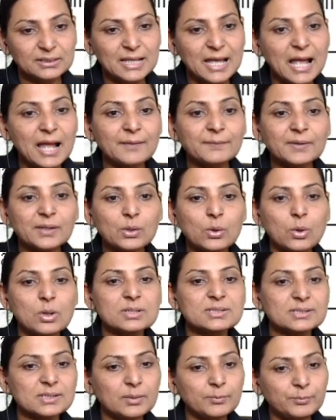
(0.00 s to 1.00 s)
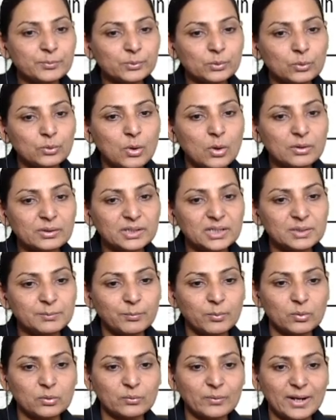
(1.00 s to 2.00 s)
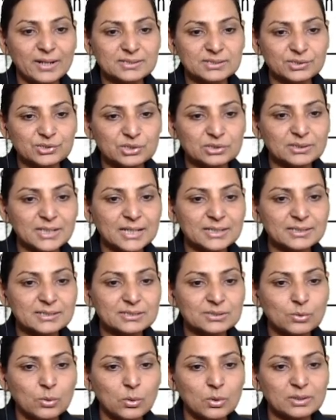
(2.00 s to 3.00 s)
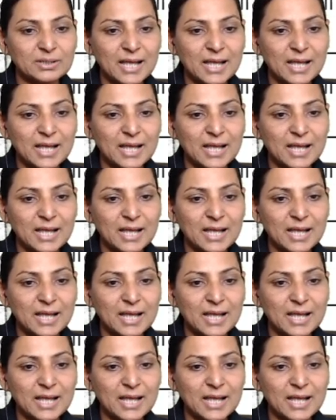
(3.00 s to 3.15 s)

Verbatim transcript: and they cause a prolonged depolarization that is called